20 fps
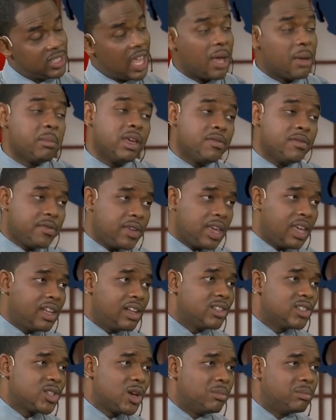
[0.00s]
I may
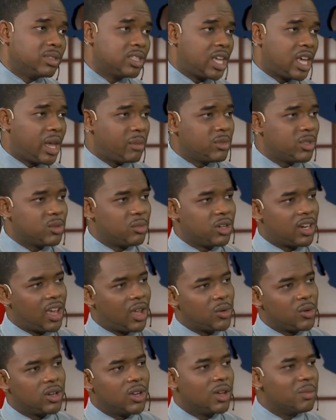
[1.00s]
fail sometimes, but
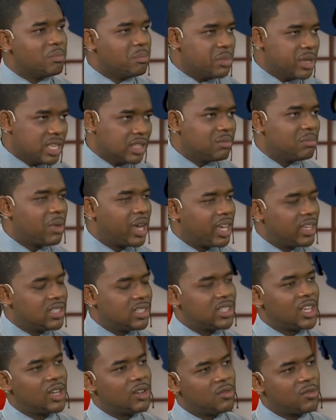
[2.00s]
I will not beat
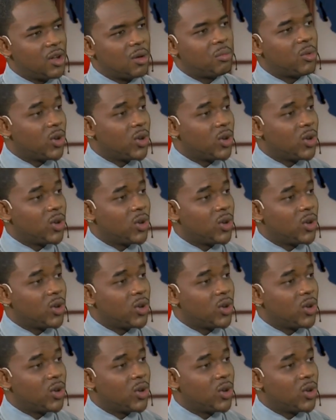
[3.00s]
myself up